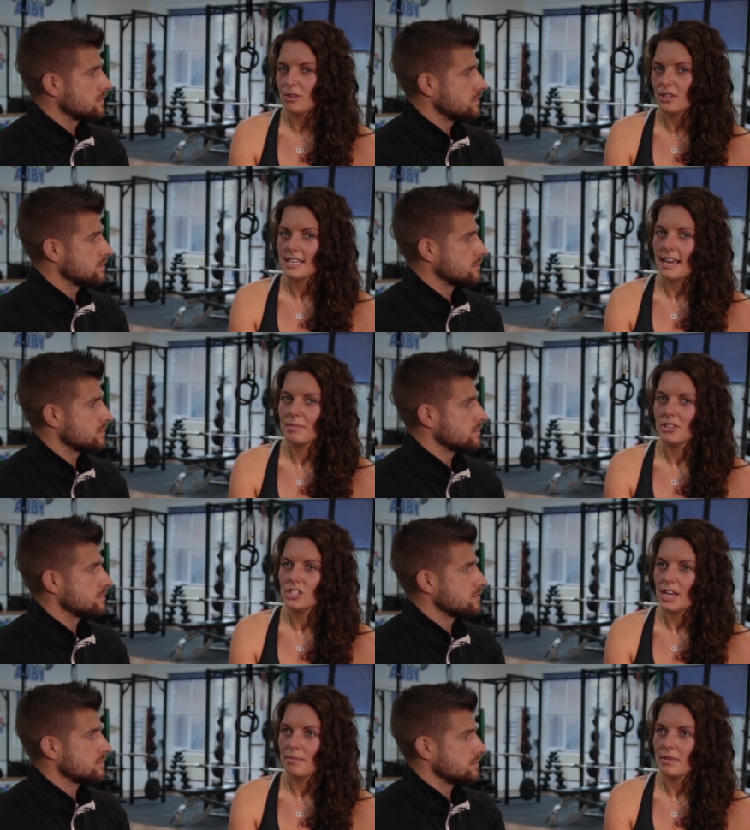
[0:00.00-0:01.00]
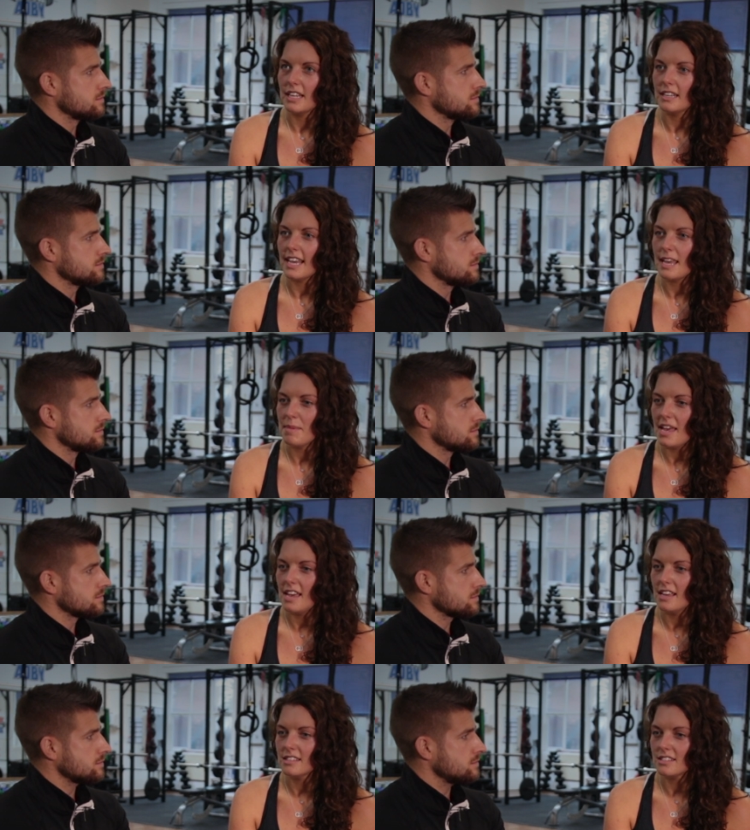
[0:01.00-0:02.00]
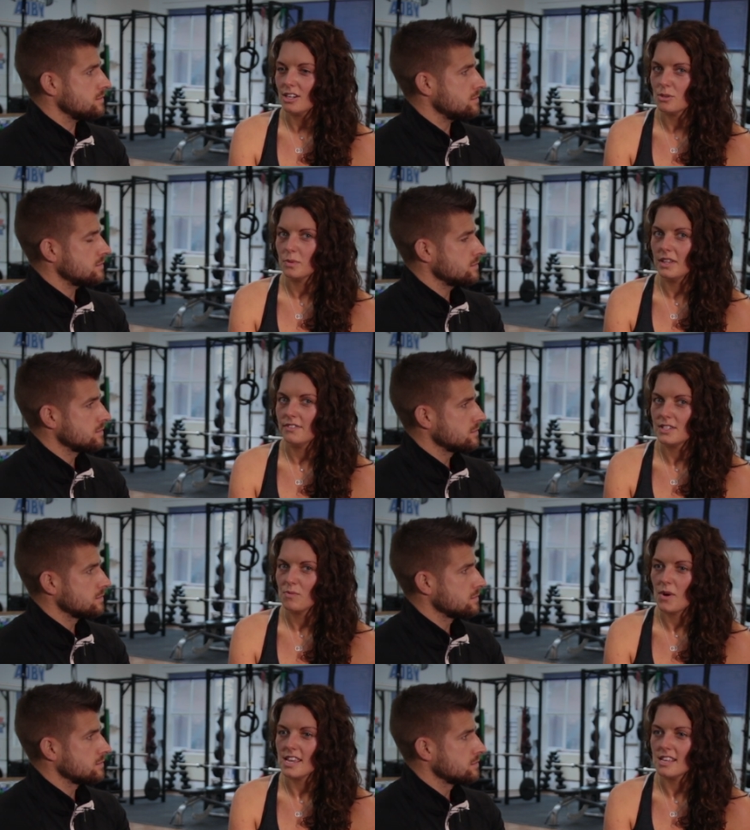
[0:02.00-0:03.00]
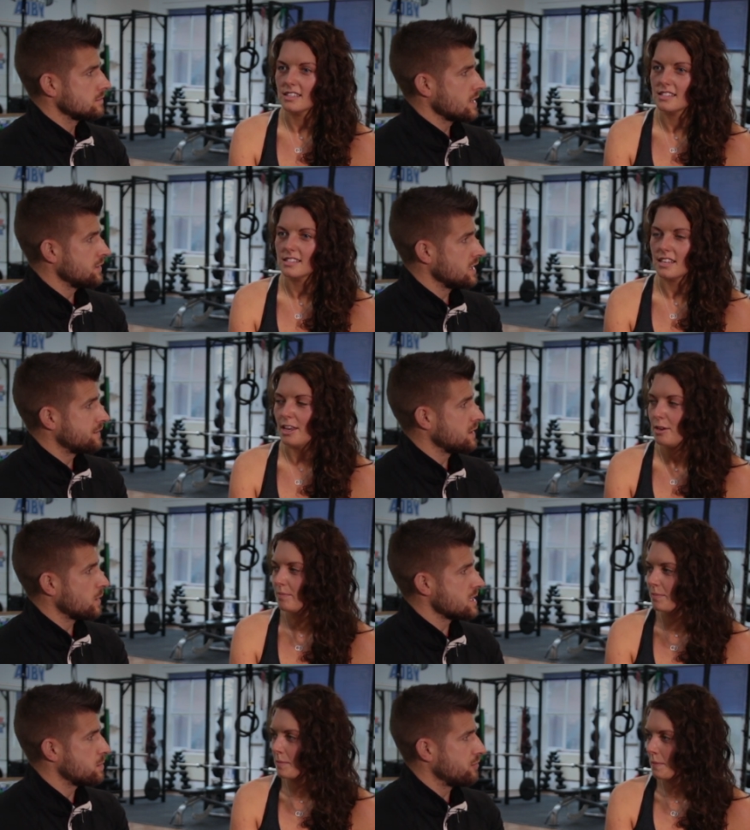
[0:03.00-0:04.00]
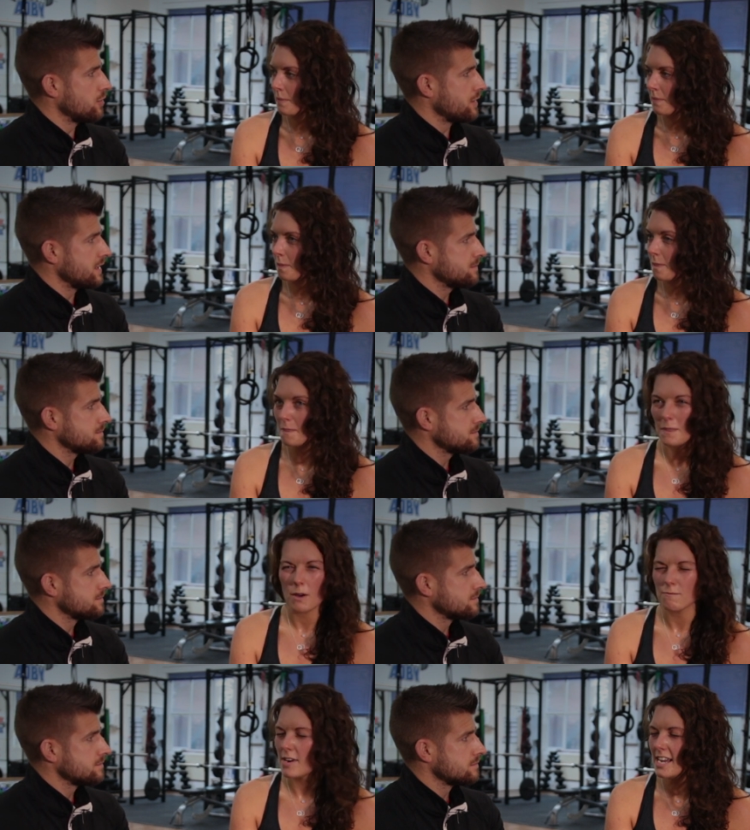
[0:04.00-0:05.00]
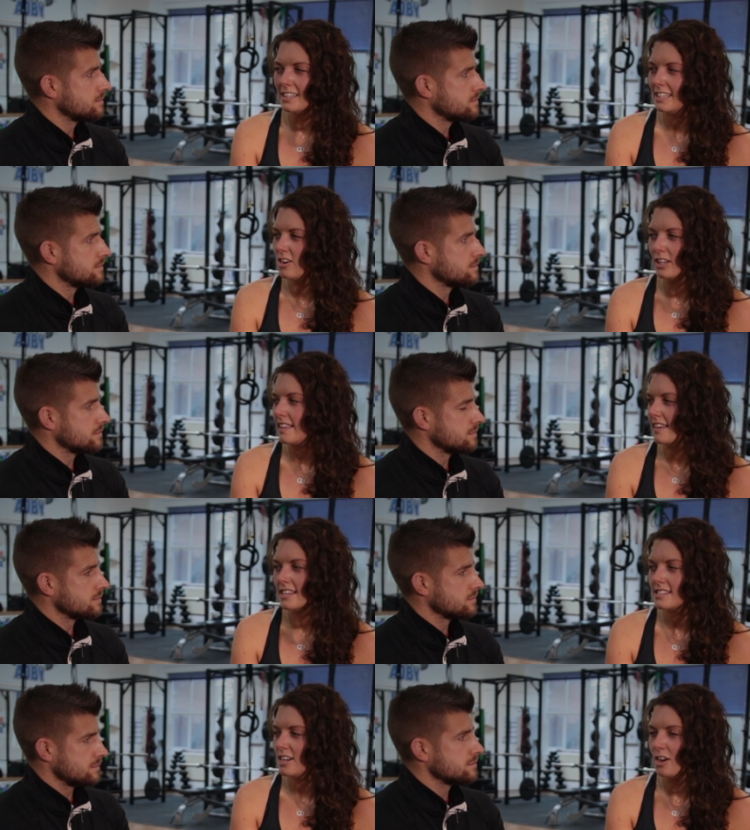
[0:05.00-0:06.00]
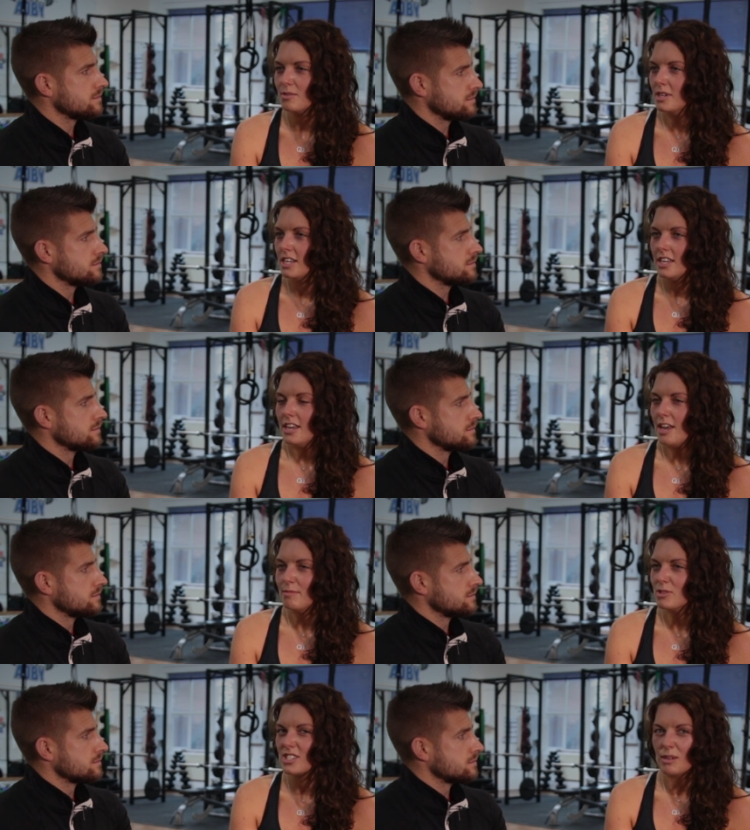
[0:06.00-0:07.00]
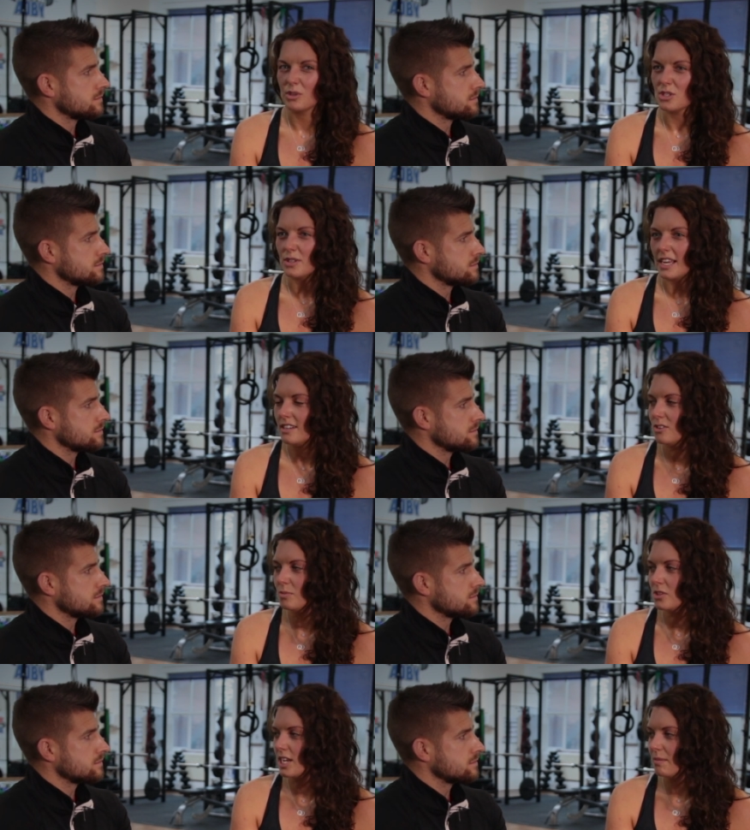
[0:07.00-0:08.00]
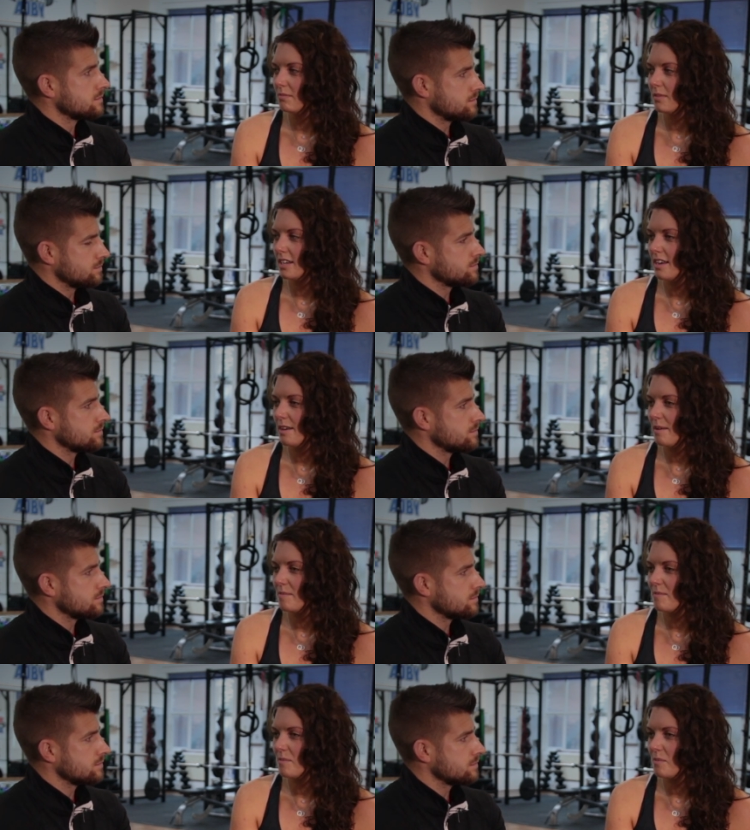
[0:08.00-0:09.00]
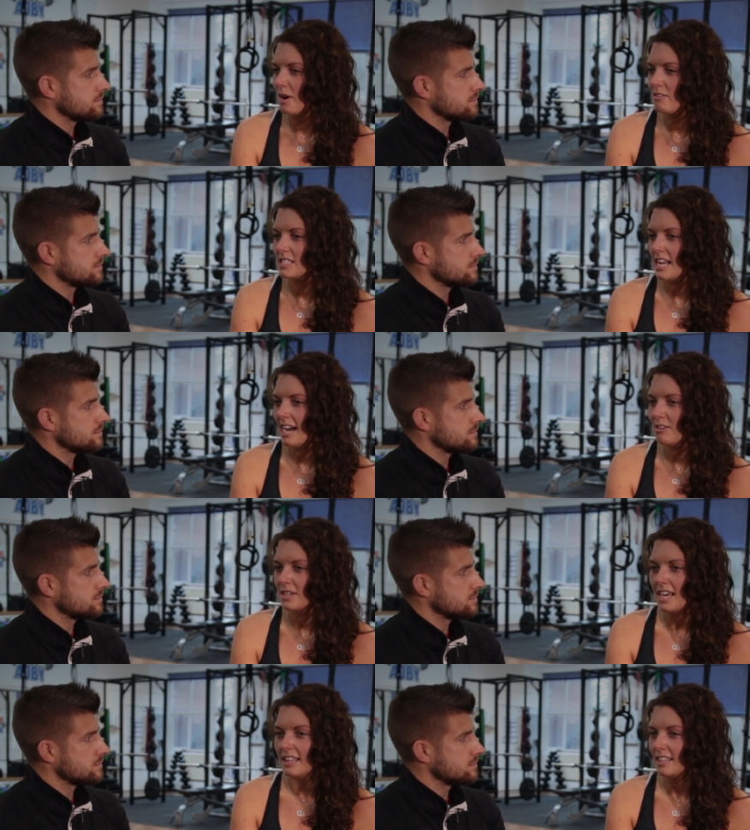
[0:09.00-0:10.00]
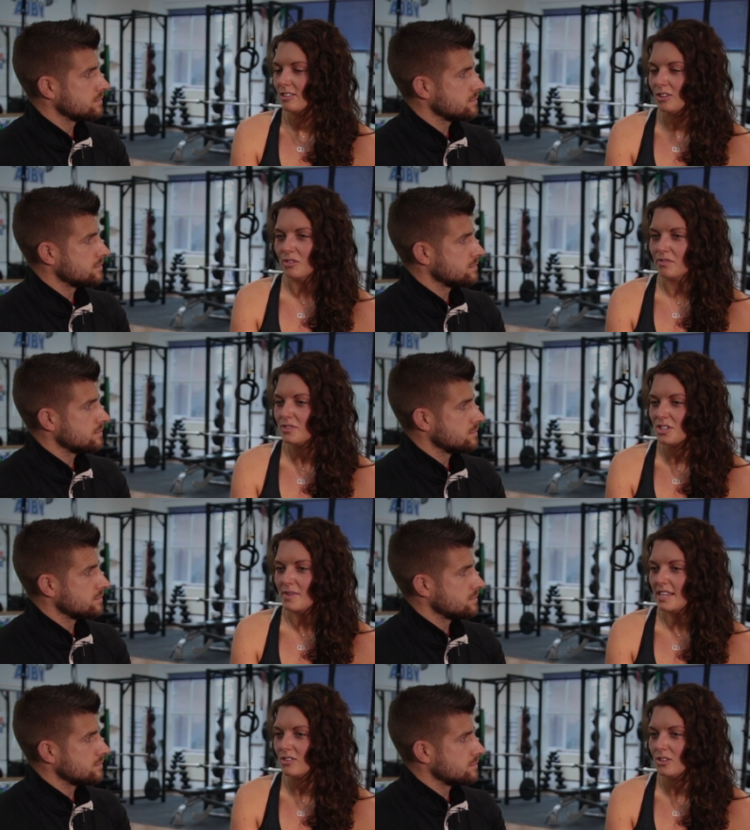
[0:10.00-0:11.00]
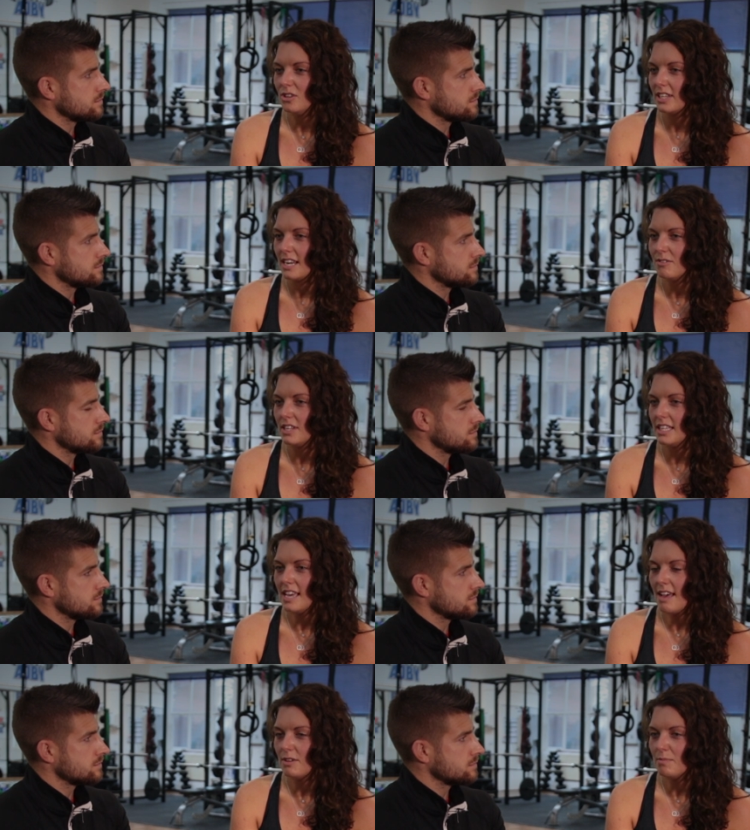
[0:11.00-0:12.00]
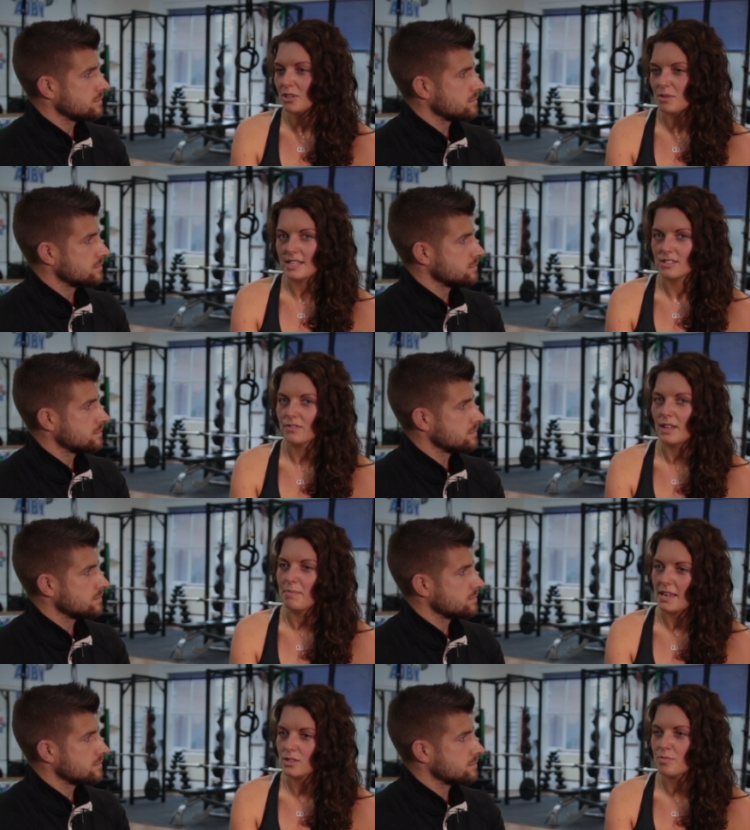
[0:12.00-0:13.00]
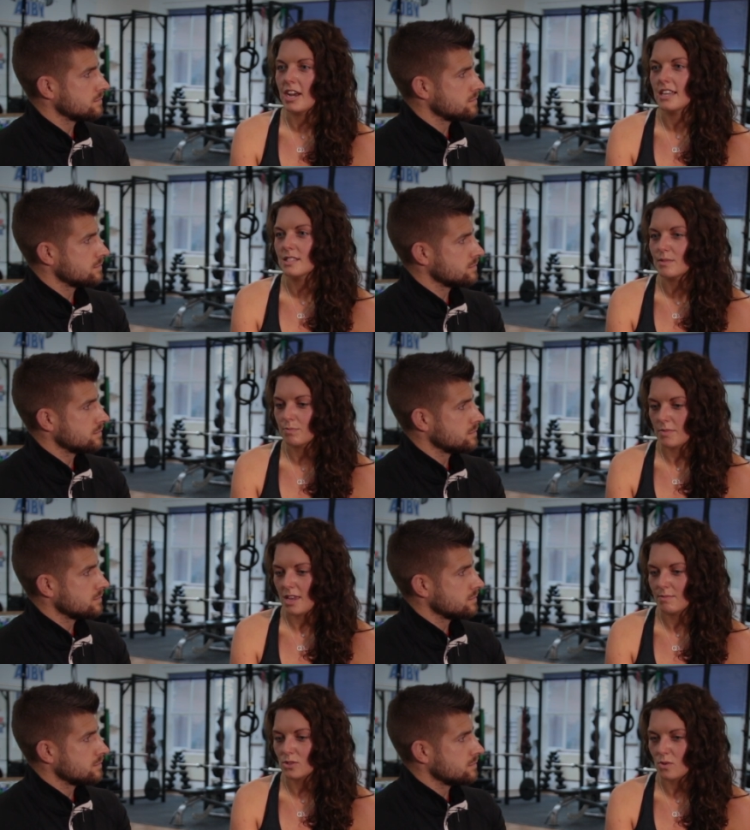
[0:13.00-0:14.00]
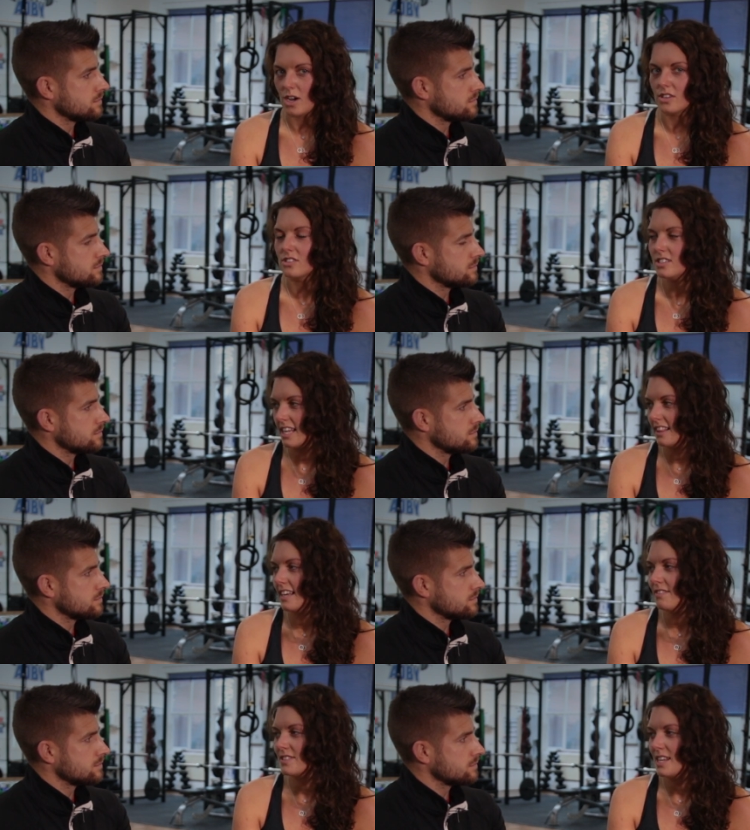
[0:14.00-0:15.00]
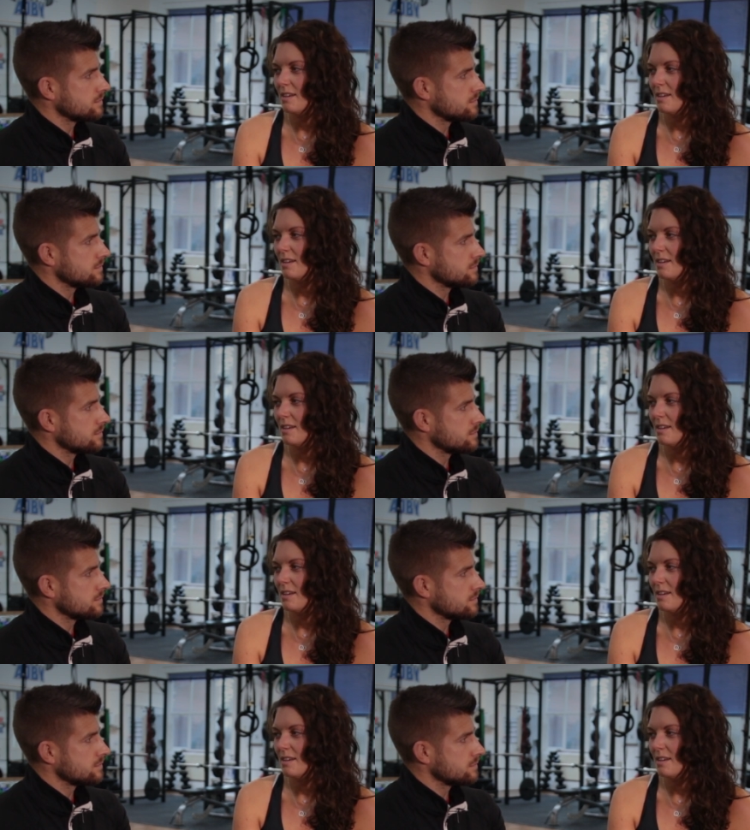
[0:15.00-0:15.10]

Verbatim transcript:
Speaker 1: all the time in the gym and then came here and started lifting weights. Have you lifted um, weights before here? Not really, not like this, no um, just because I wouldn't do that in a normal gym. Um, whereas now, yeah, like love doing all the kind of really heavy bodyweight stuff like bench press, um, squats, deadlifts.